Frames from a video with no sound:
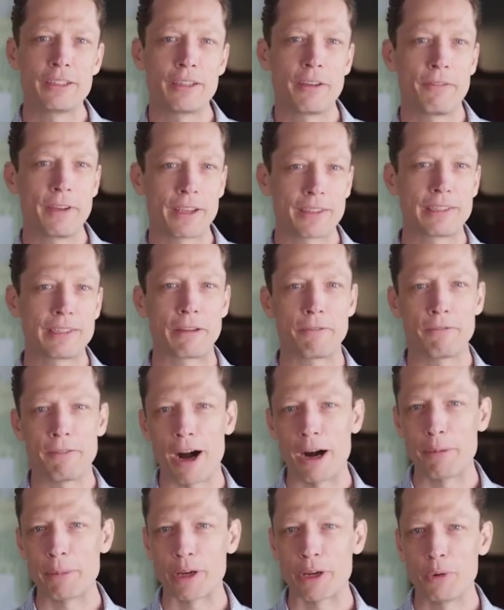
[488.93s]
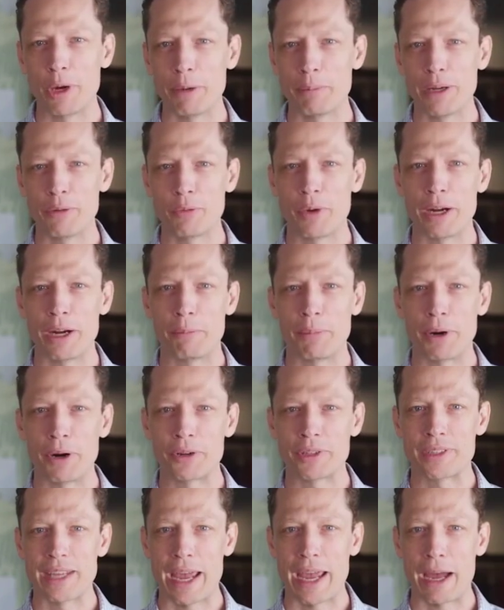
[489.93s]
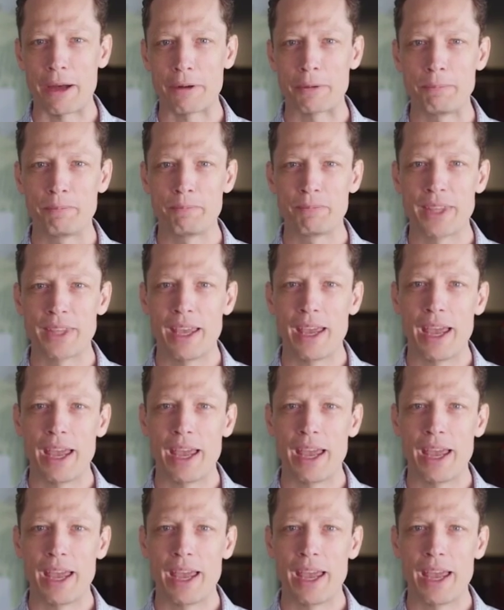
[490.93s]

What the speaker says: to fixing farm equipment when it broke down.